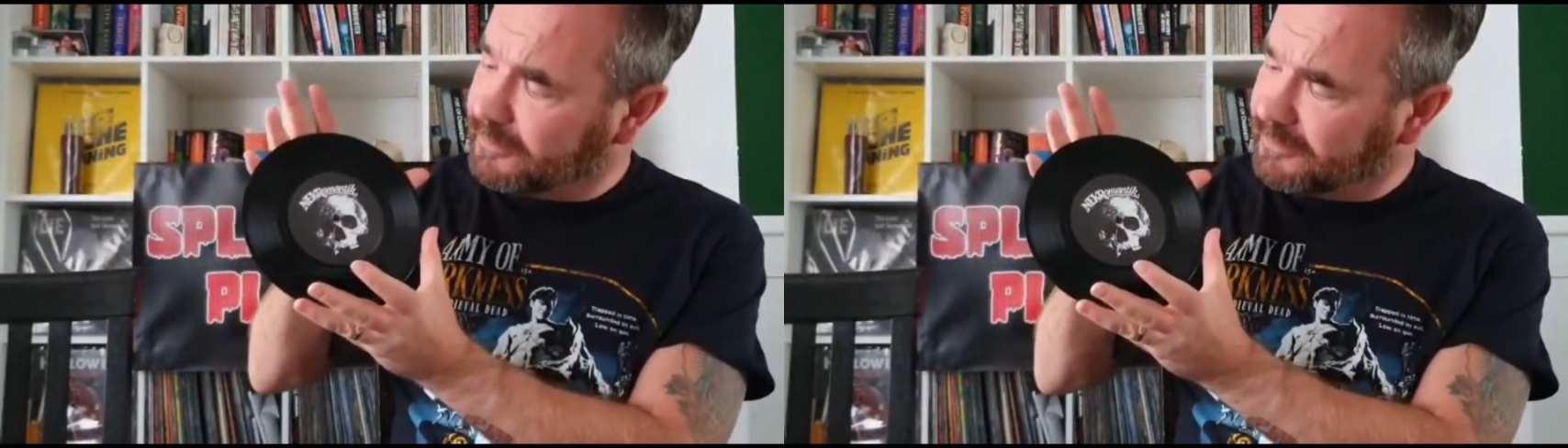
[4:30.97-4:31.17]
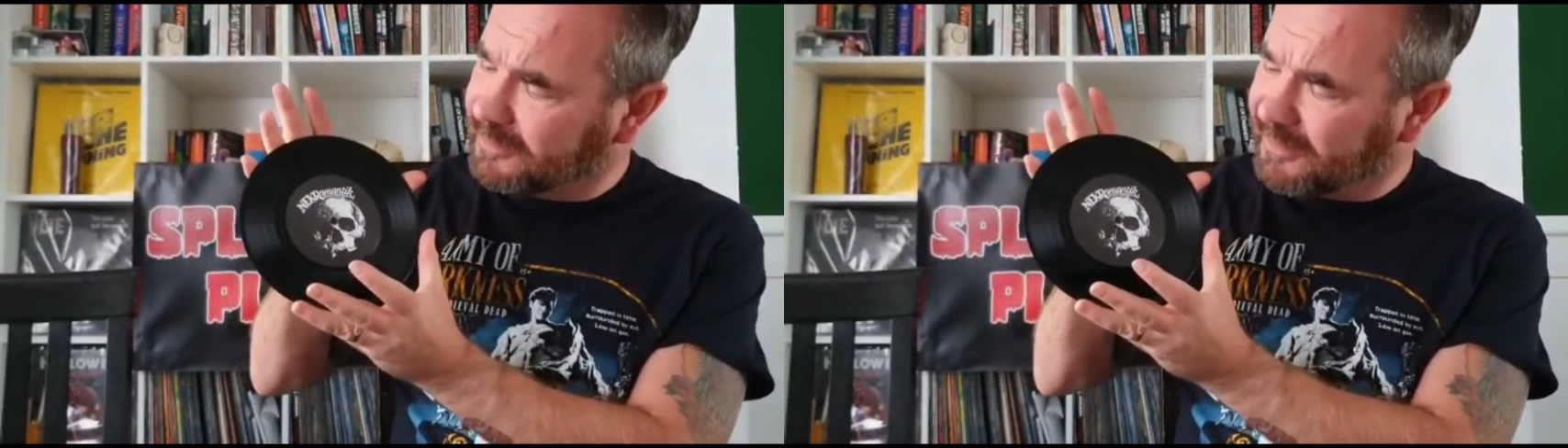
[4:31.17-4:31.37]

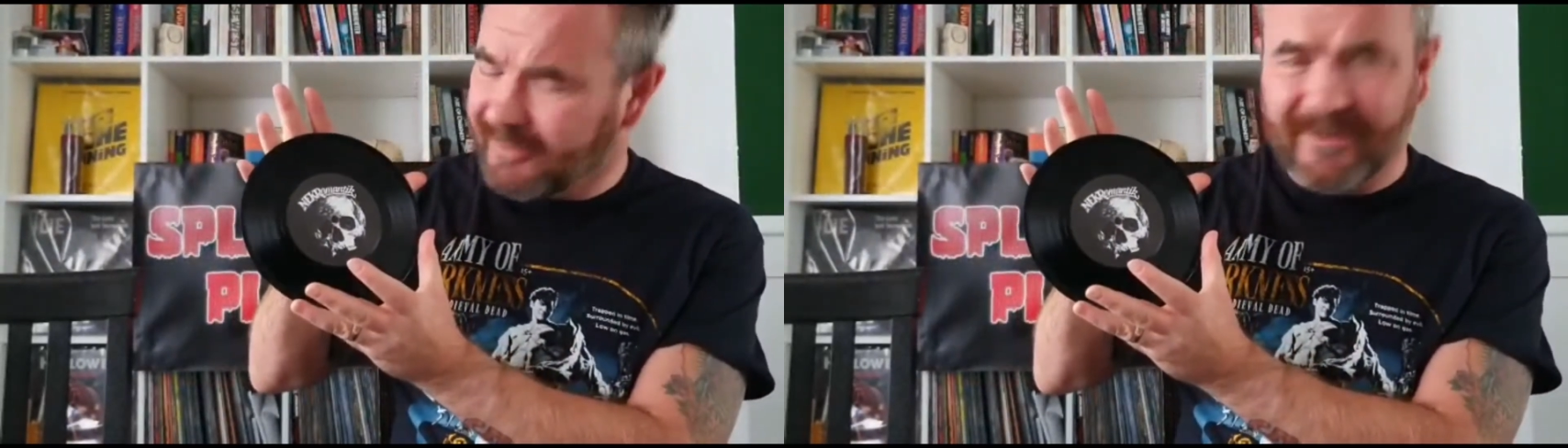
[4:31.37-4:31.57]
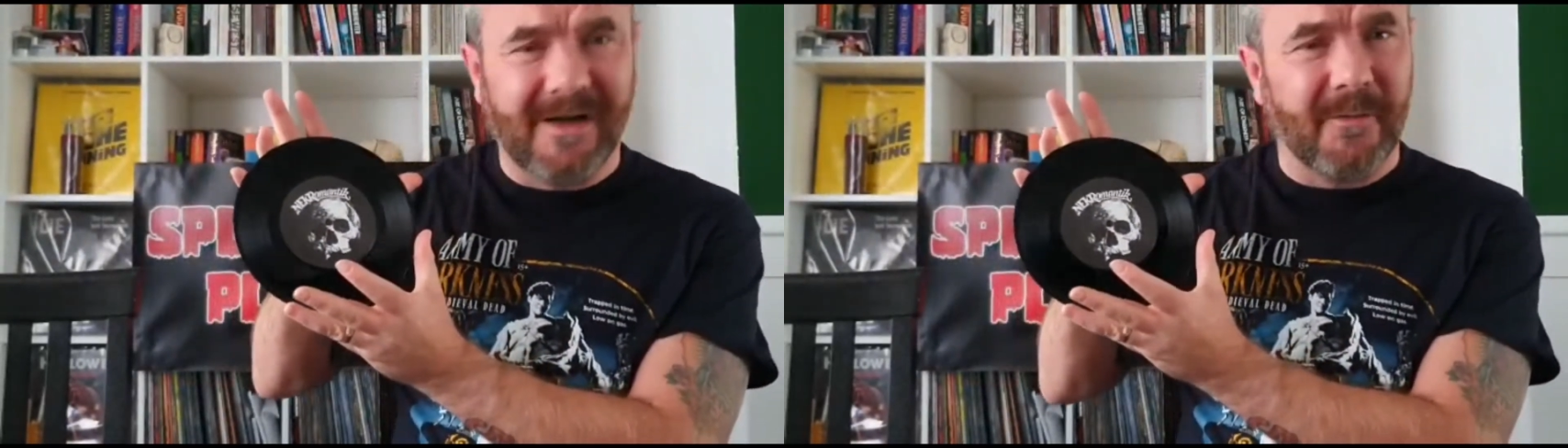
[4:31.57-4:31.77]
Not that I
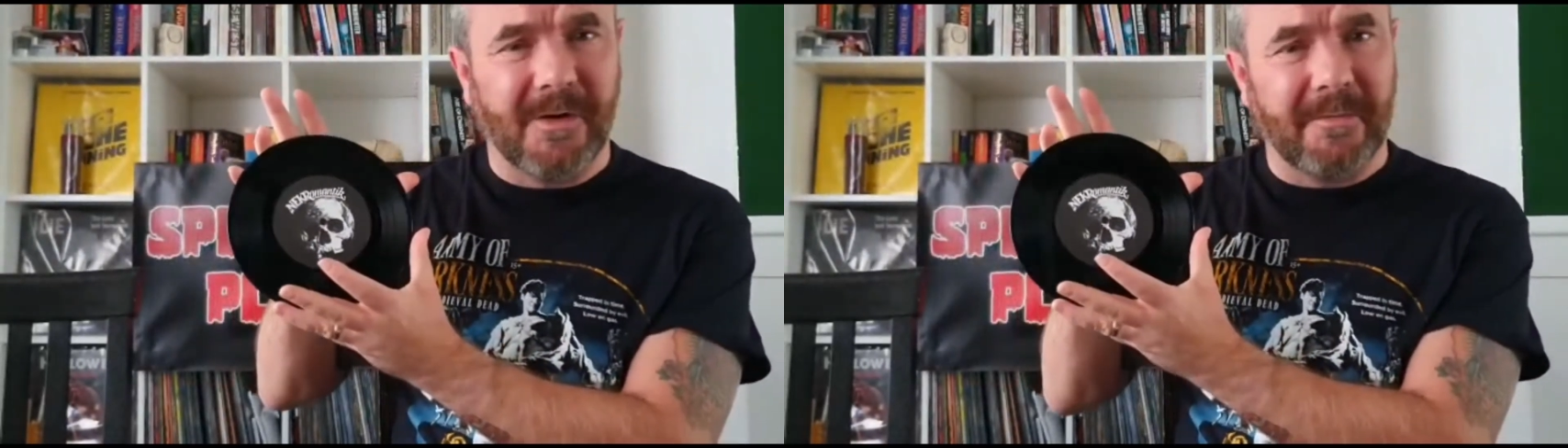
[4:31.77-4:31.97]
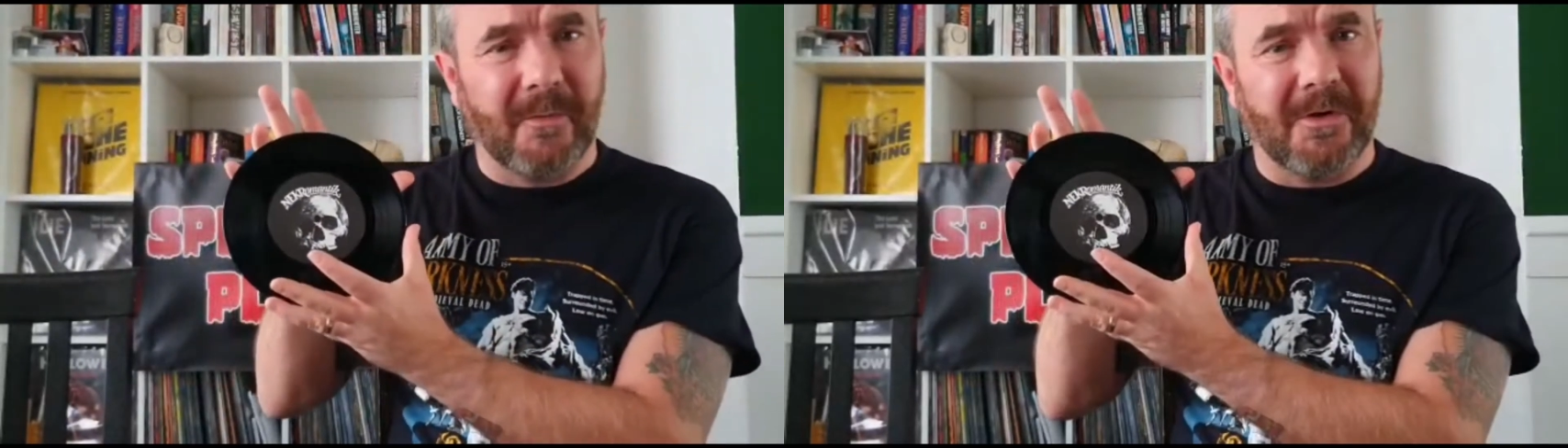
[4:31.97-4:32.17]
really want
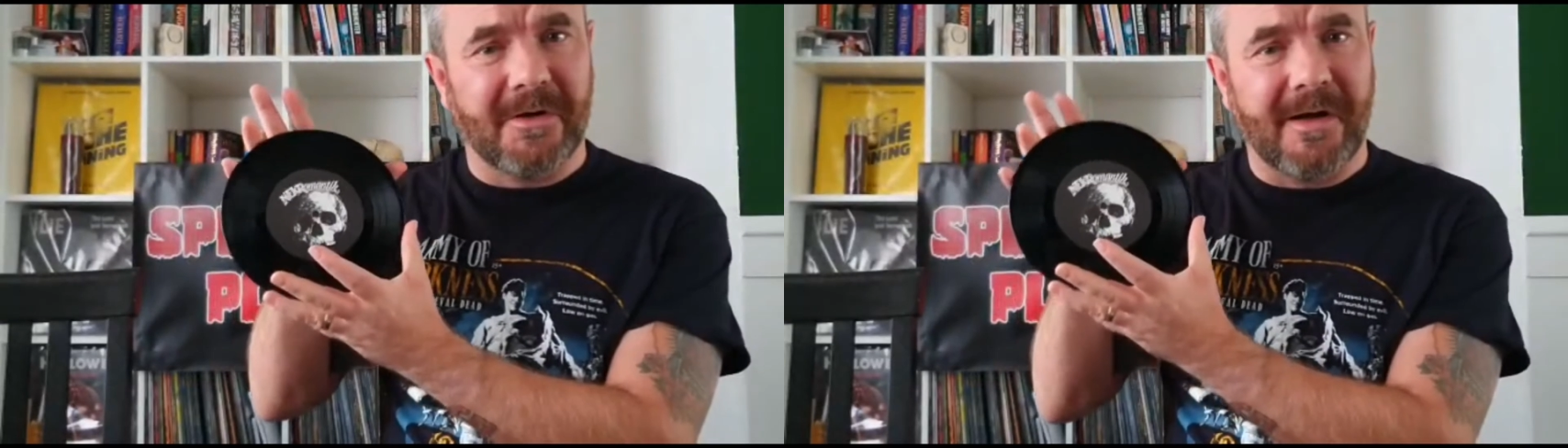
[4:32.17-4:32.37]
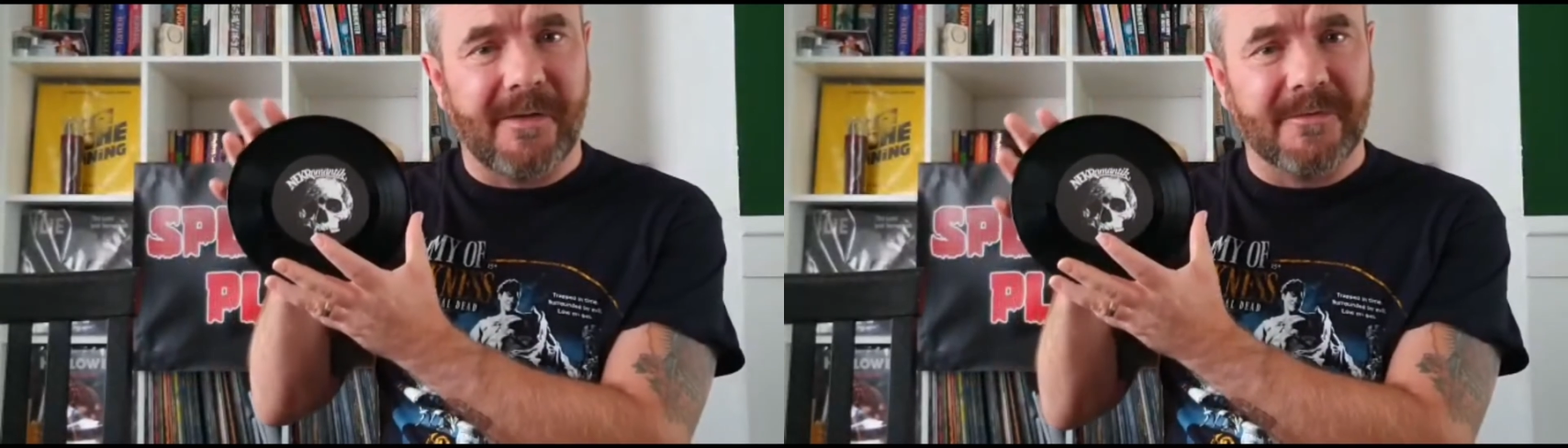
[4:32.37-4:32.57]
to be walking
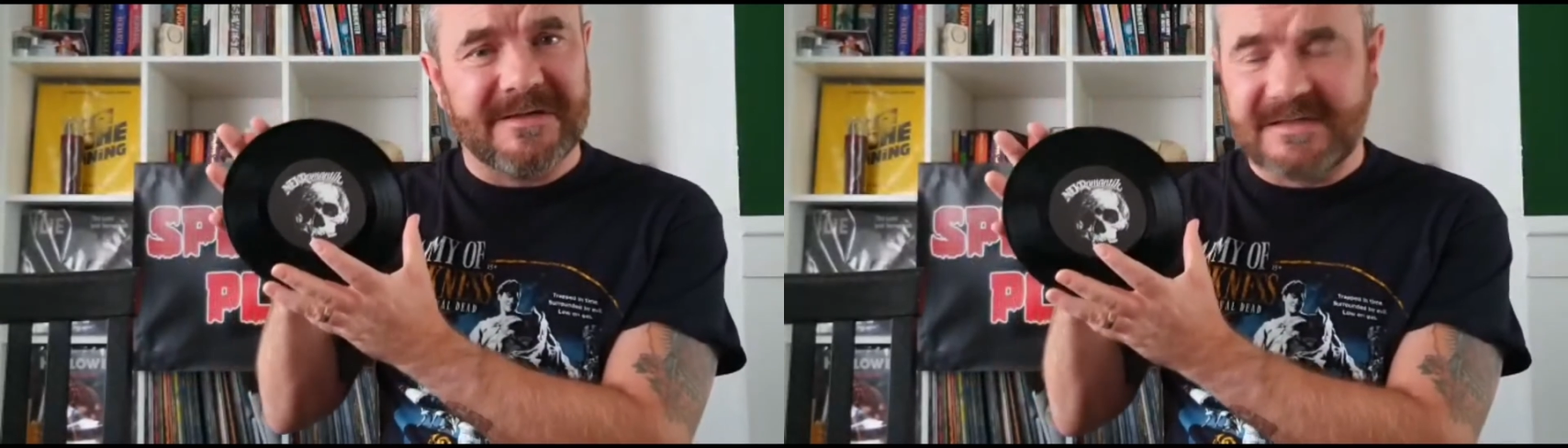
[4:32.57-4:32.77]
around with a